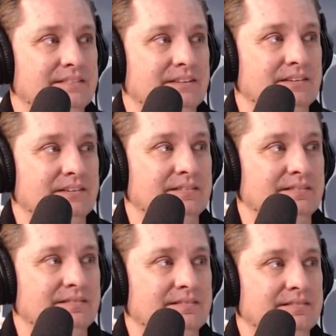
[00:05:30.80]

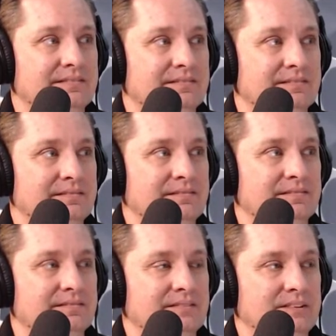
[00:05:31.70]

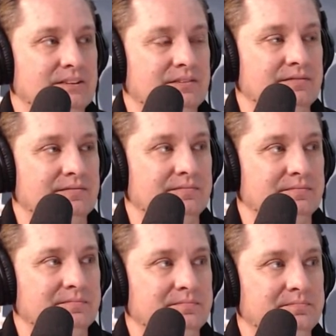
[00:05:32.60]

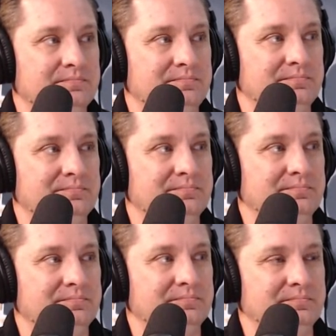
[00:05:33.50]

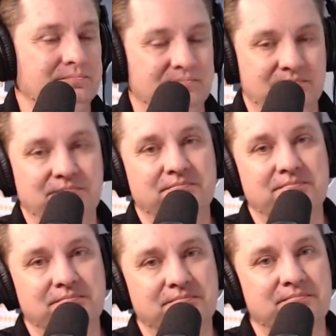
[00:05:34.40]

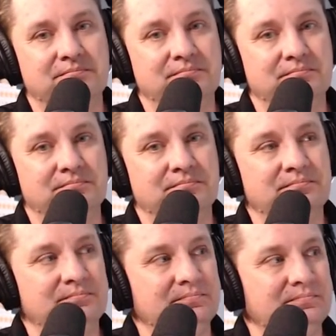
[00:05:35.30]

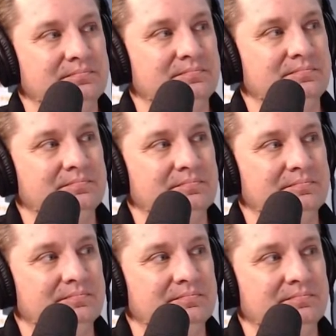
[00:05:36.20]

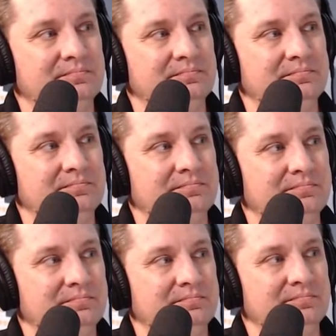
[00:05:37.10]

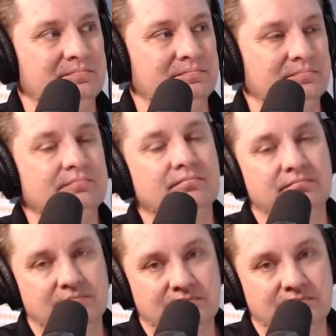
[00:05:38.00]
This person isn't speaking.